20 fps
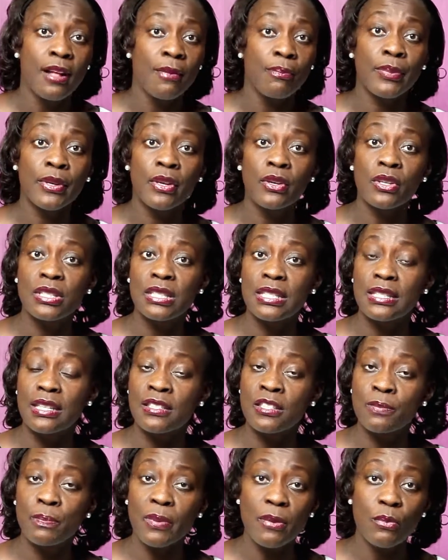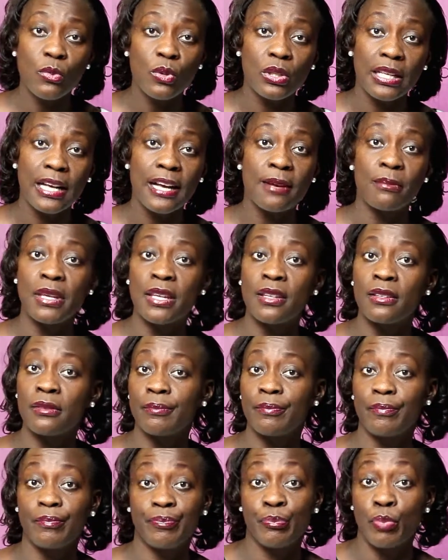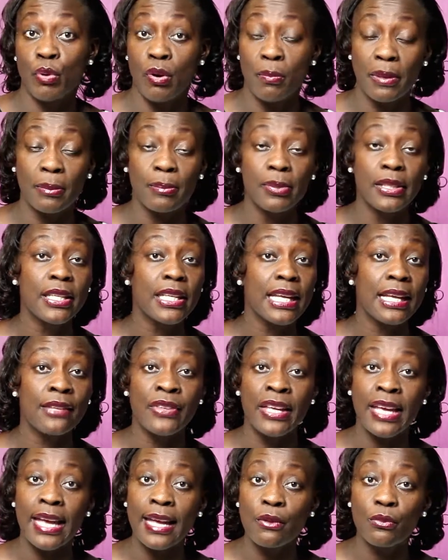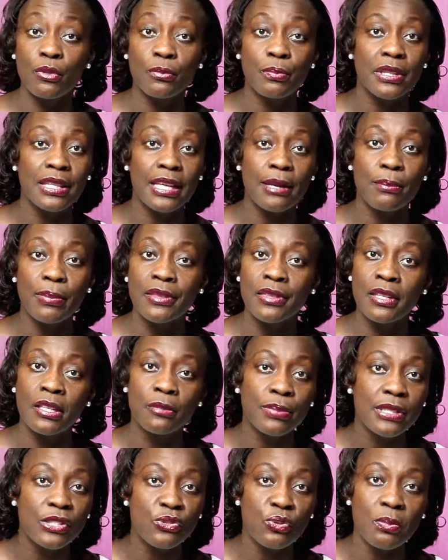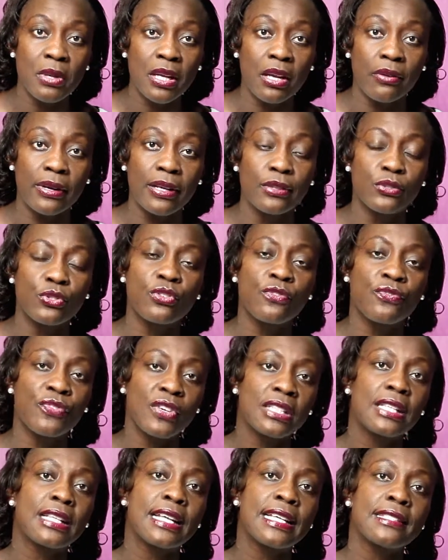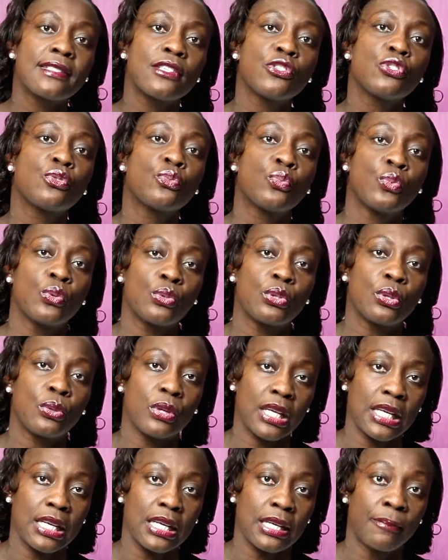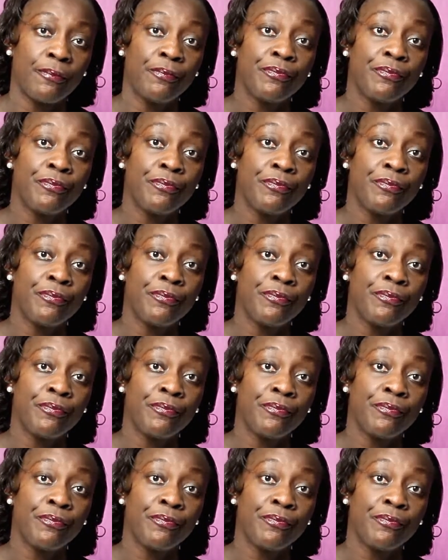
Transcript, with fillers: because a sperm will come in probably, and the egg will be there, but they'll be swimming around, so fertilization won't occur.